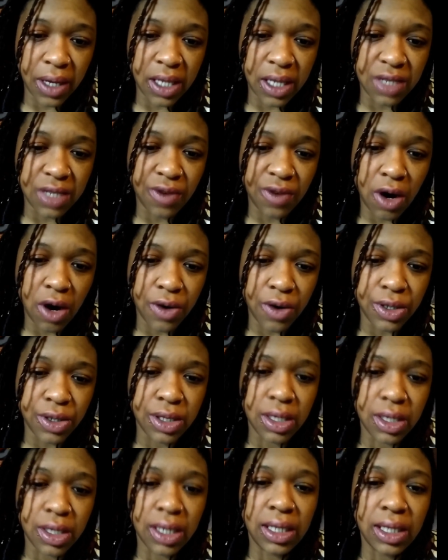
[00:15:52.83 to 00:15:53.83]
as far
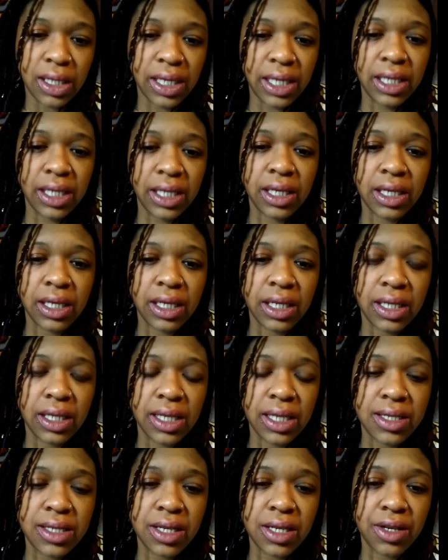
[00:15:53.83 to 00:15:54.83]
as
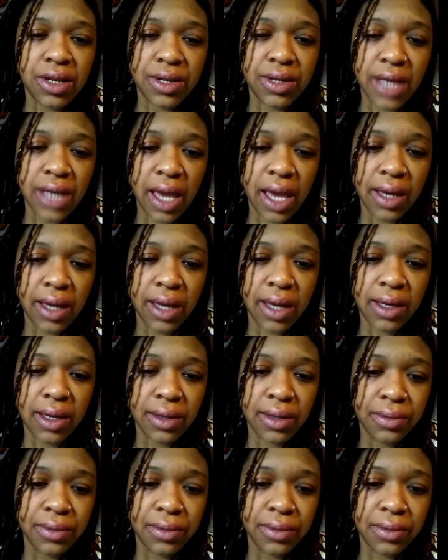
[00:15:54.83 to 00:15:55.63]
cleansing your deck.